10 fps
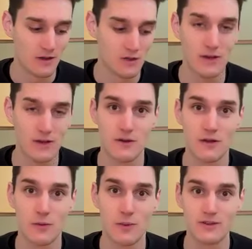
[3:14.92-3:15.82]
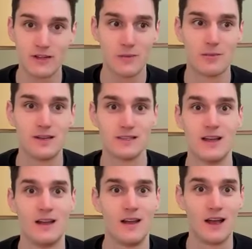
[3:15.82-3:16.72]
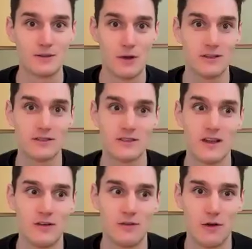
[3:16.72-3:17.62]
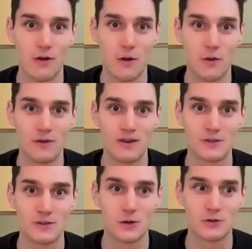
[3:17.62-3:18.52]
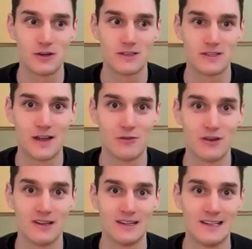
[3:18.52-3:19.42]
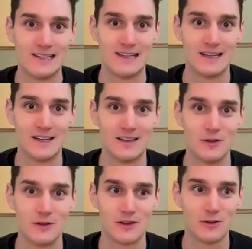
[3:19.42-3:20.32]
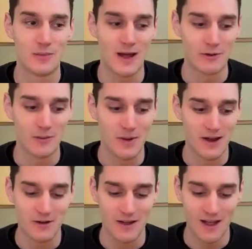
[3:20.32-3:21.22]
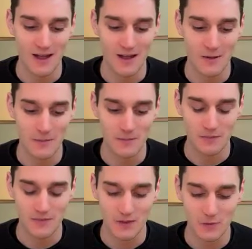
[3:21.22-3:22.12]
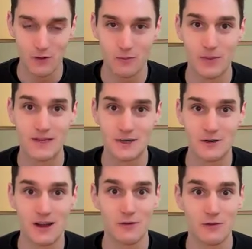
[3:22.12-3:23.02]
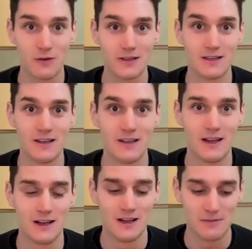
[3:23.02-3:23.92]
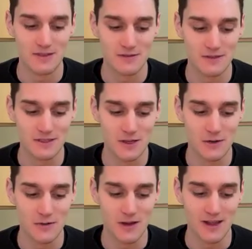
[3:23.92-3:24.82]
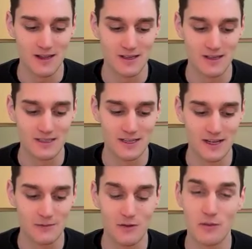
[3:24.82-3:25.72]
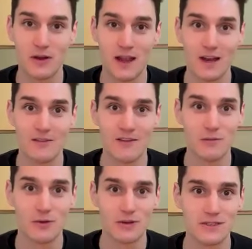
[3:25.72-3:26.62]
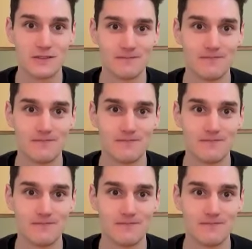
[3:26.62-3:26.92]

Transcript: trials for other biotech companies, as well as for our own internal drug discovery unit called ai.bio. We're based here in California. I'm in San Francisco, and we have about 85 employees.